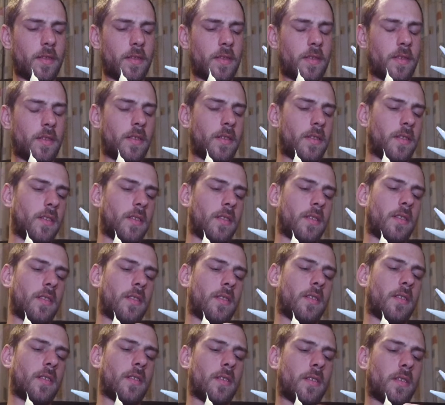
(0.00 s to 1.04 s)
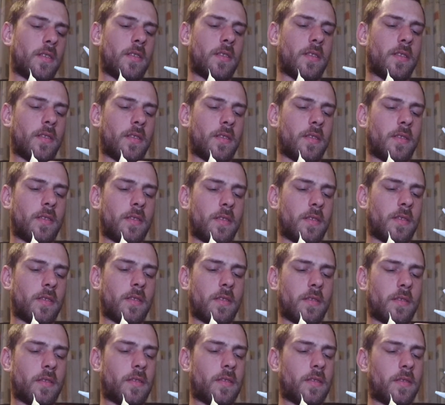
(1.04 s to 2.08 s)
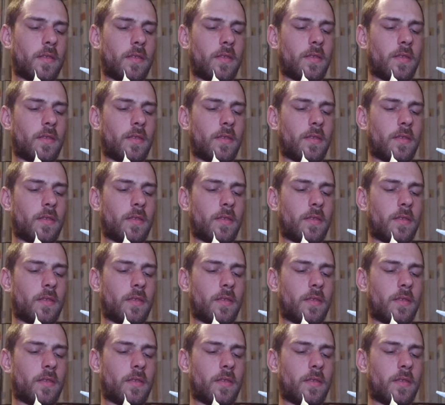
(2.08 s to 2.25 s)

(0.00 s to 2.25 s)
(no one is talking)